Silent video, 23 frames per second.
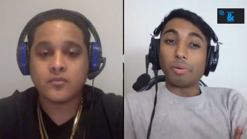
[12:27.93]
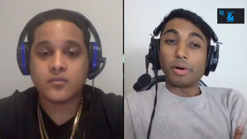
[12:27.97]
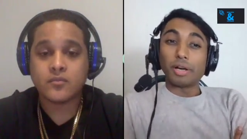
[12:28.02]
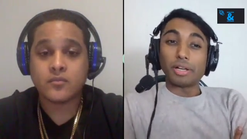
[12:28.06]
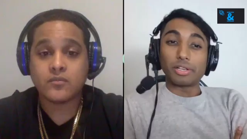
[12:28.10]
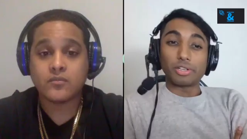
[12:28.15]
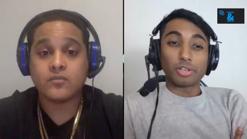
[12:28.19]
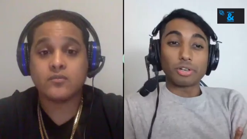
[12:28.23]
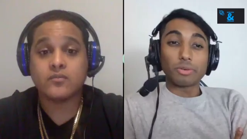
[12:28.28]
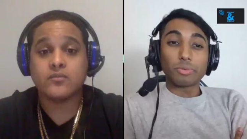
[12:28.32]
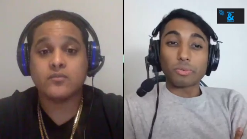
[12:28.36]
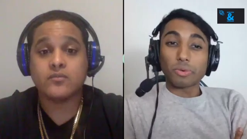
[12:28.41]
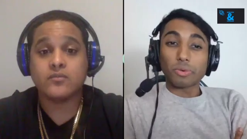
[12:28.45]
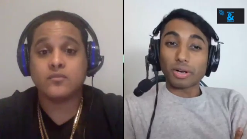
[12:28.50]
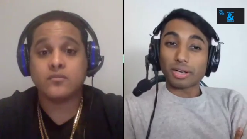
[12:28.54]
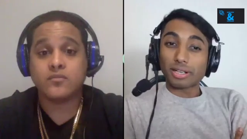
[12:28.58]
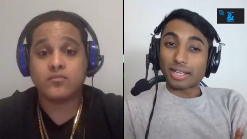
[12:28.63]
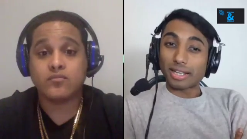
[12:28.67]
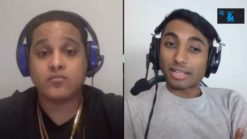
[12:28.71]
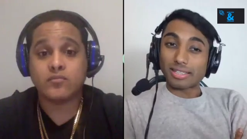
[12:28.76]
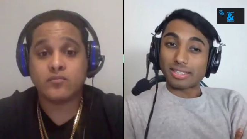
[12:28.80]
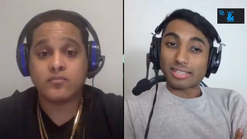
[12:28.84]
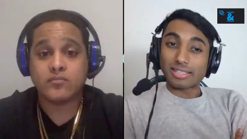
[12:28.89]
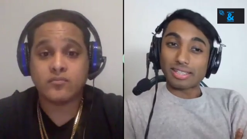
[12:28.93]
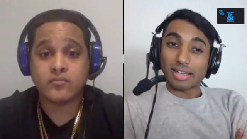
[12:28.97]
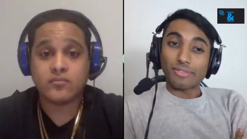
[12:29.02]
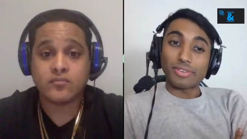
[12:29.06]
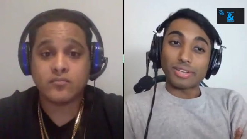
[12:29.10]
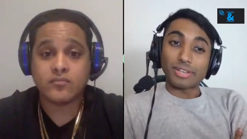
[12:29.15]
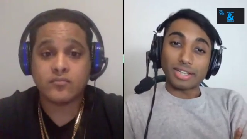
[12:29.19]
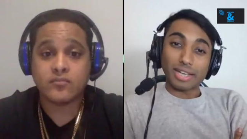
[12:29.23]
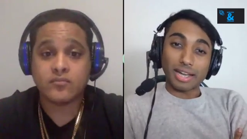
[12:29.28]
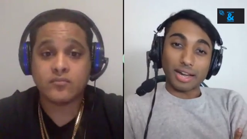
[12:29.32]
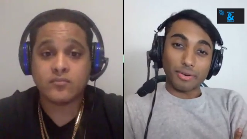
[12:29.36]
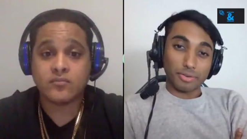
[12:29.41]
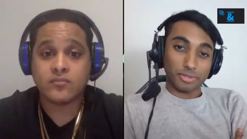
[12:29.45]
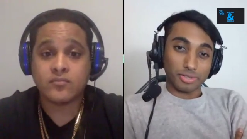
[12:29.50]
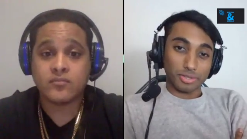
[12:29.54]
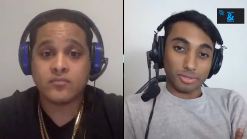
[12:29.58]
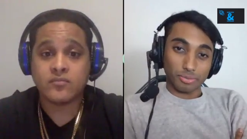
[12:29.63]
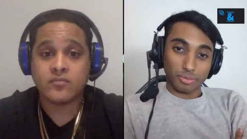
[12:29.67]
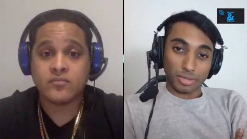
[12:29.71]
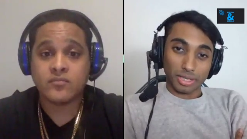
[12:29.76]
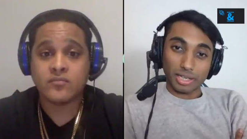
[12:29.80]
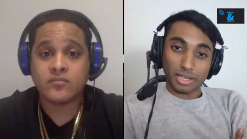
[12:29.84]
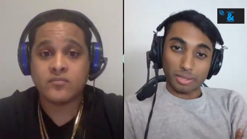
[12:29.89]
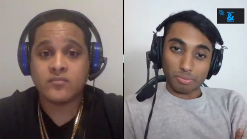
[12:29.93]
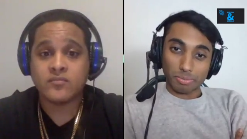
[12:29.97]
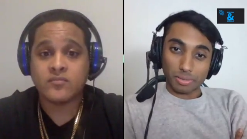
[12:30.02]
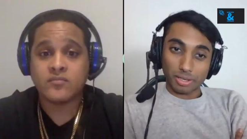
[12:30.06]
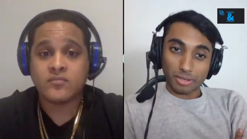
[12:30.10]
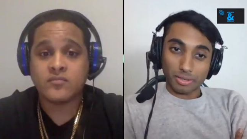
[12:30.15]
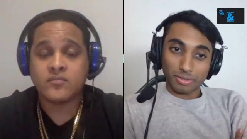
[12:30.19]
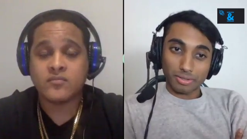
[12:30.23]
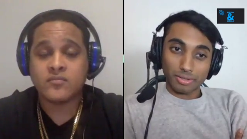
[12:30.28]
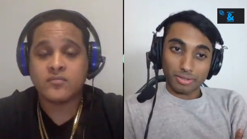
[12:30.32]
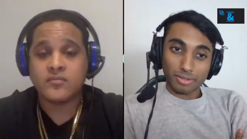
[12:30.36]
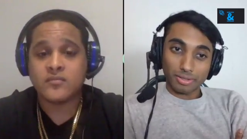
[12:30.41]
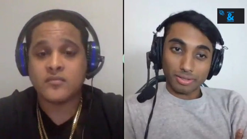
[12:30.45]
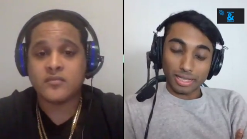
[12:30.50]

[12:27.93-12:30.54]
Speaker 1: but you're working 70 hours a week, bro.